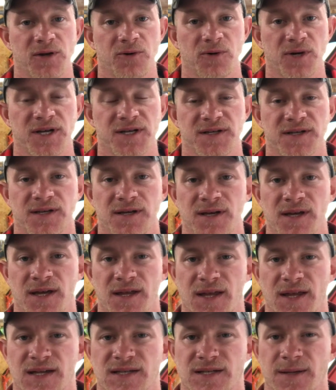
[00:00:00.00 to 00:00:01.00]
greased.
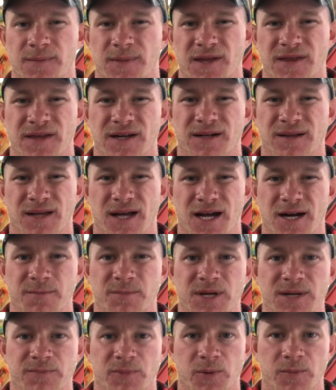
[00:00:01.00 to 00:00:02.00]
That's something that a lot of
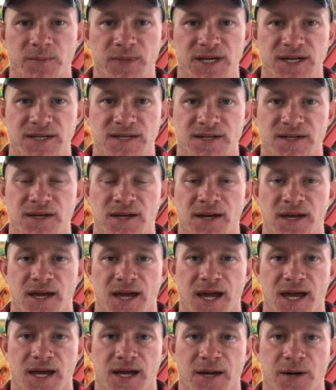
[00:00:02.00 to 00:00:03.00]
people miss,
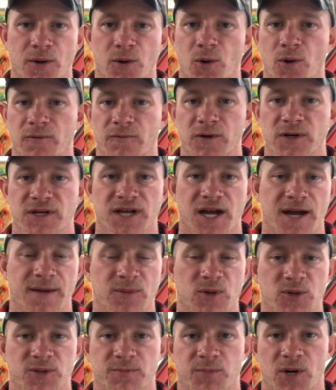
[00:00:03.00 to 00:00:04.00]
and over time
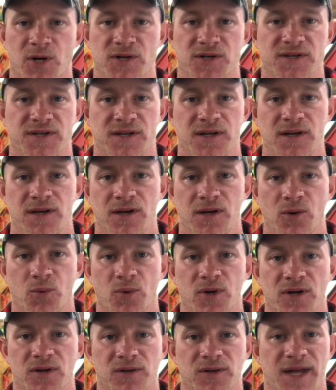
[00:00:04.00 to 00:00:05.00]
those parts
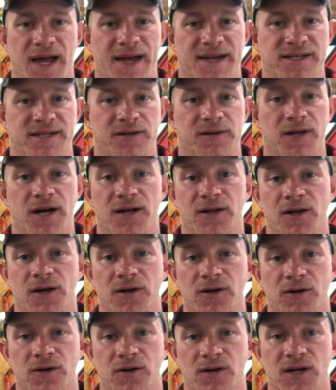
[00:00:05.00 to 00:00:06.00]
will last a lot
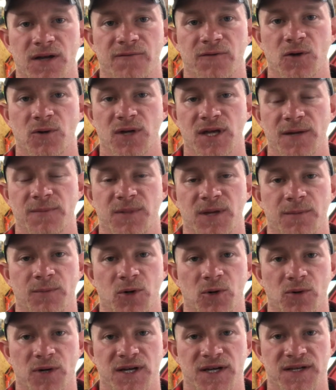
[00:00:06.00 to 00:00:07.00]
longer if you keep them
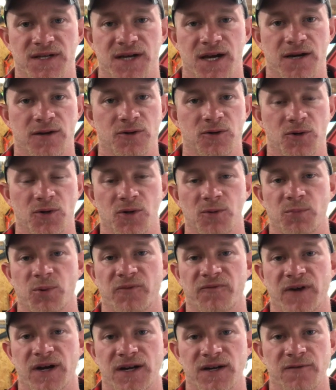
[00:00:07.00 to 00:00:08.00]
greased and you do your
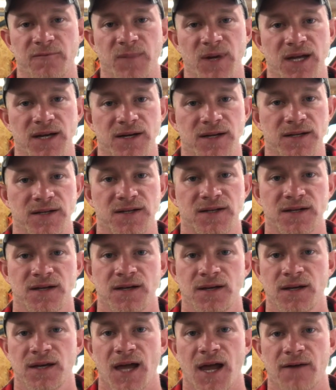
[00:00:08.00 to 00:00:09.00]
preventative maintenance
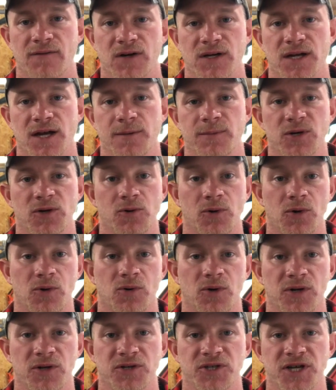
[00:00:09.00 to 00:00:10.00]
every time you do your
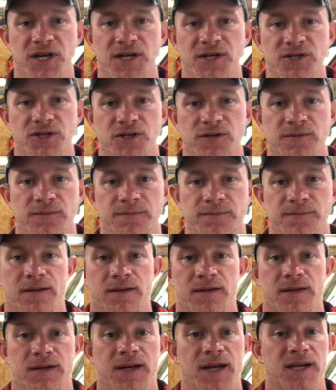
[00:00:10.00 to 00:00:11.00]
oil change.
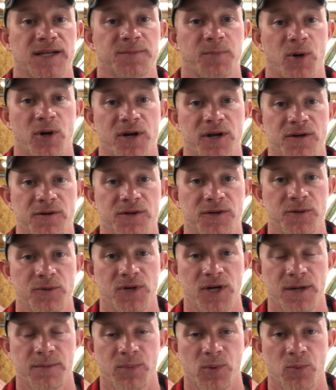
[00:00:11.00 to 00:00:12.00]
Next part of your
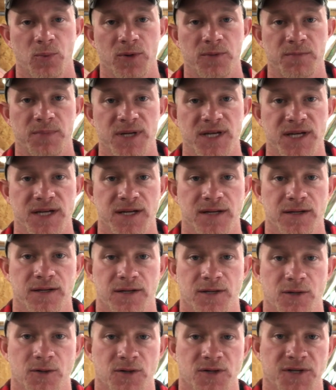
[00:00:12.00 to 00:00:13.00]
tune-up would be
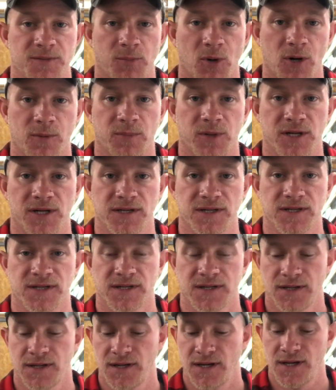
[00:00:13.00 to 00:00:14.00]
your spark
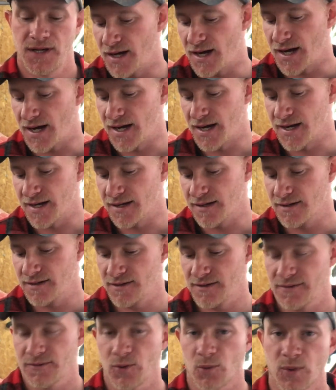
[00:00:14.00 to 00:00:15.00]
plugs. I
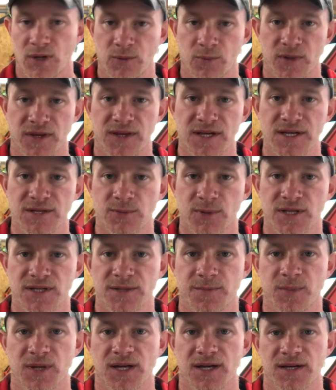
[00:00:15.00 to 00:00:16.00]
went with these
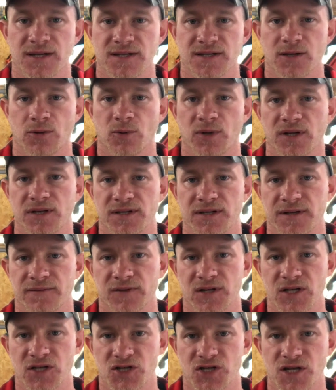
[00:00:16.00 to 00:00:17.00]
ones because they're
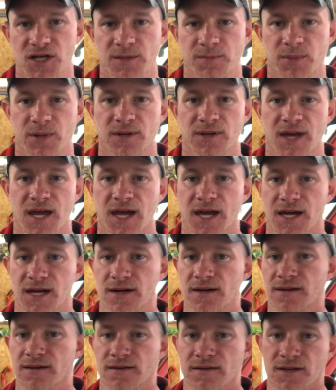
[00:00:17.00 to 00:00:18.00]
relatively cheap,
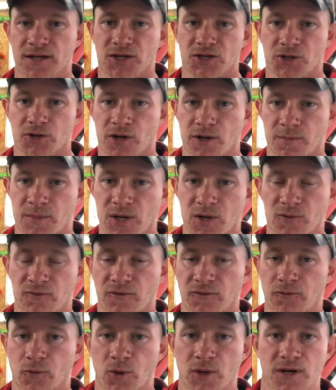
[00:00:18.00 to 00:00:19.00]
and this truck being
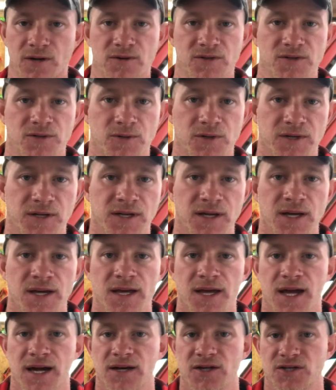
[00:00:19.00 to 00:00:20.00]
over 40 years old
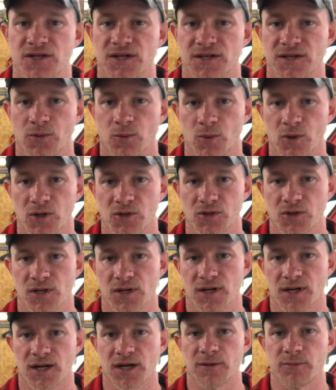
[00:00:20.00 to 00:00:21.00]
and it's just a work
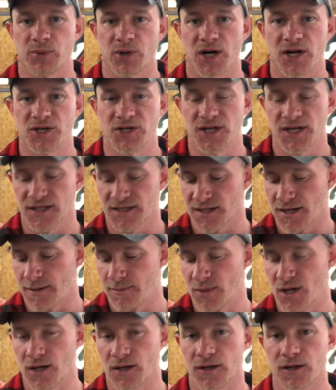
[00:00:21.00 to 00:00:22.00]
truck and a project, I'm
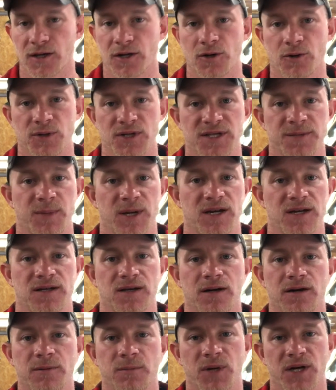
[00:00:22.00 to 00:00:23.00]
not going to go and spend a
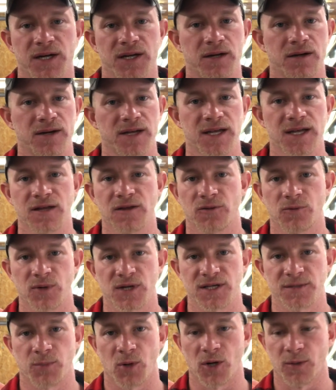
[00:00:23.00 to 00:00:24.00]
ton of money on
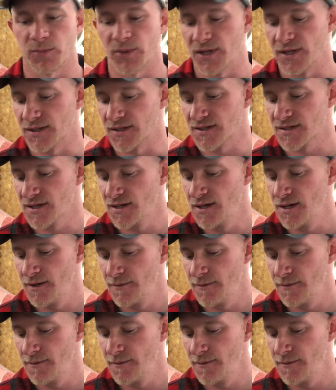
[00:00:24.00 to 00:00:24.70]
E3 spark plugs.